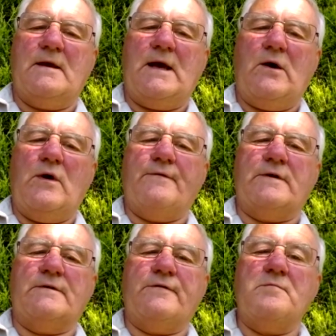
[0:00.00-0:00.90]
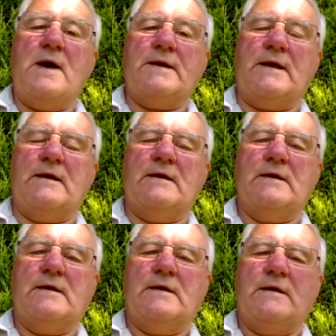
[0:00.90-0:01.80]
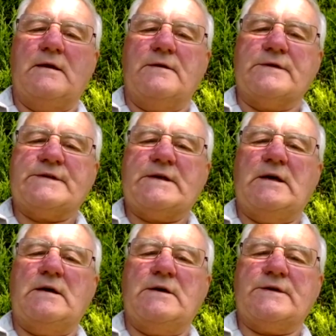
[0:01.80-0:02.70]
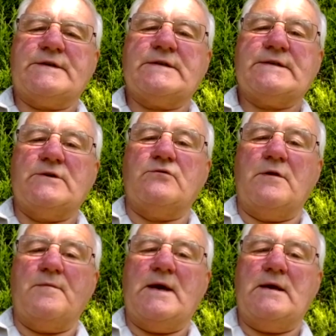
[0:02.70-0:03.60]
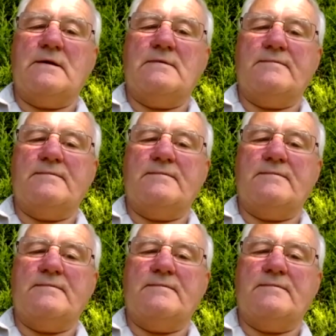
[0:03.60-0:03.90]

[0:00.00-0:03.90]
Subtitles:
However, for many, the scars still remain.